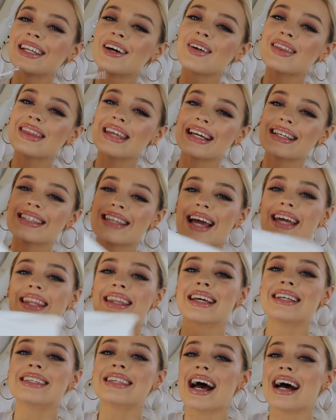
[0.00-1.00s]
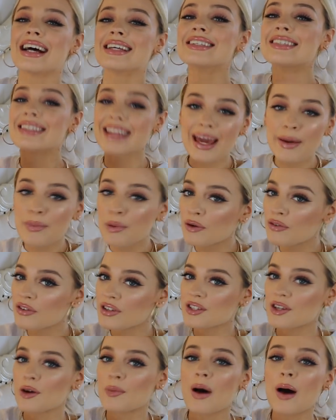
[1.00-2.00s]
little things like this are staple for
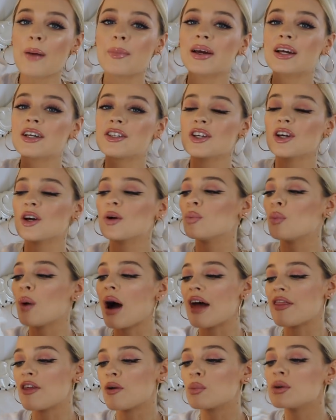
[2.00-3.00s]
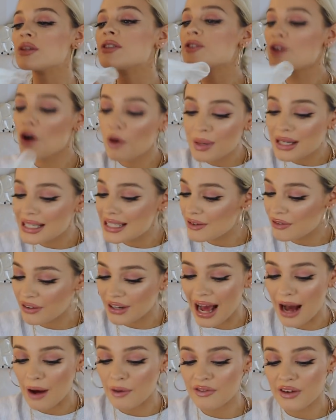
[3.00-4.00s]
summer, because you can wear them with so many
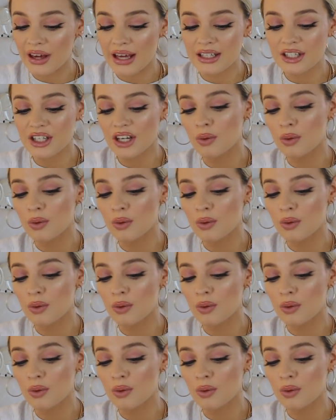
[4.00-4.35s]
different outfits.